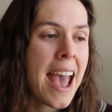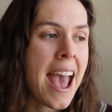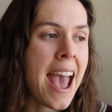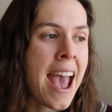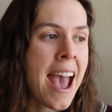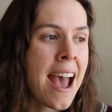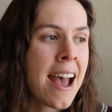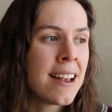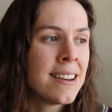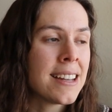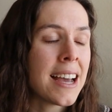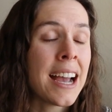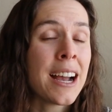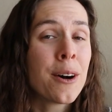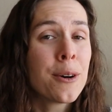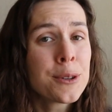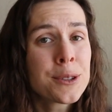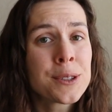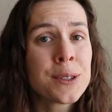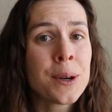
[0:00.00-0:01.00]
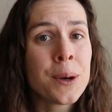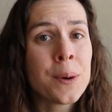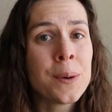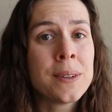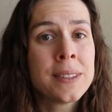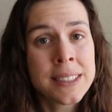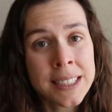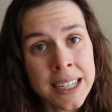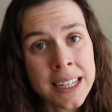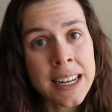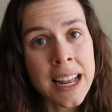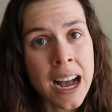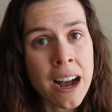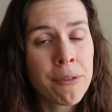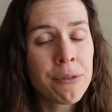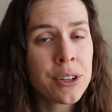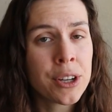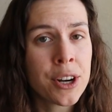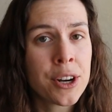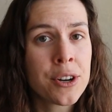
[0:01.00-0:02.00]
And I also did
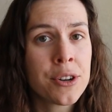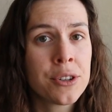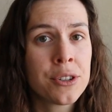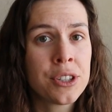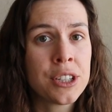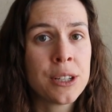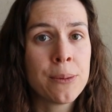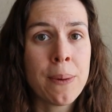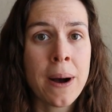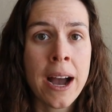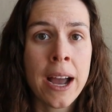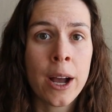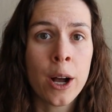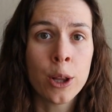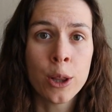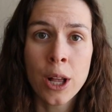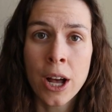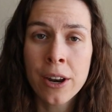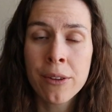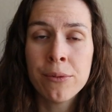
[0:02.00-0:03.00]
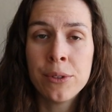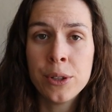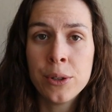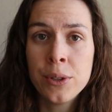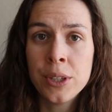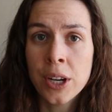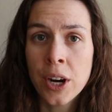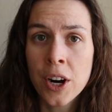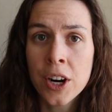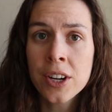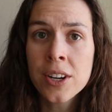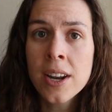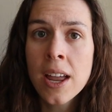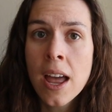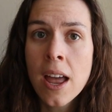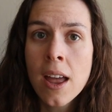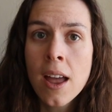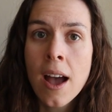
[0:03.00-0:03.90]
have the urge to buy a lot of new yarn.